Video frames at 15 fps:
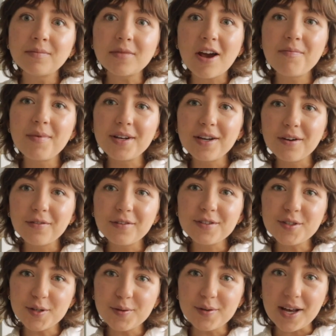I've been here for
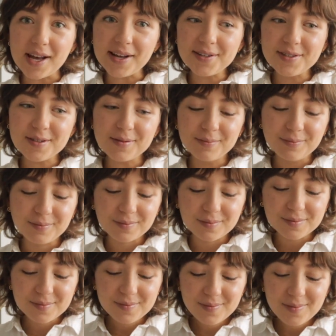two days
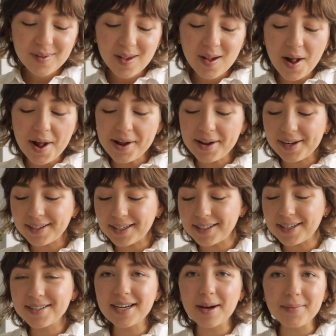and I
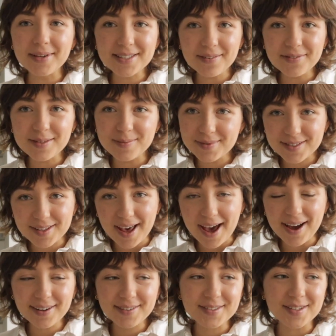need to cut myself some
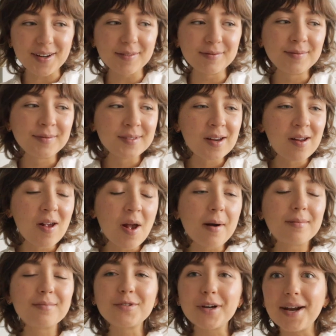slack so
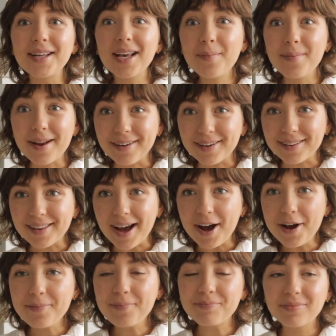I'm trying to get better at
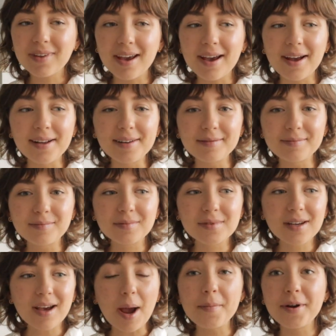that and
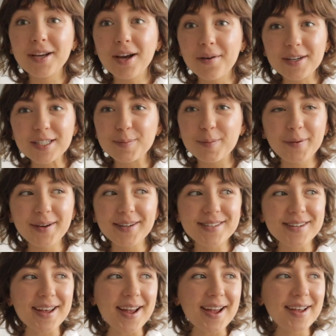I'm gonna go exploring
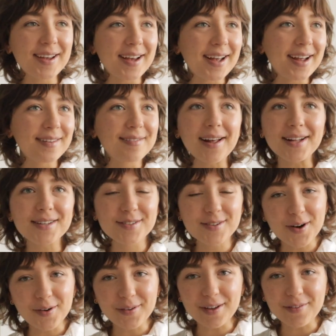today and that's
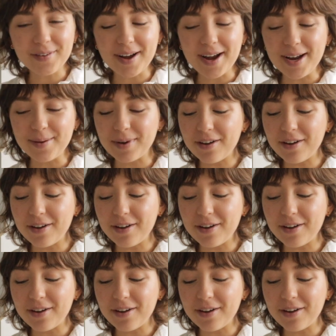totally fine.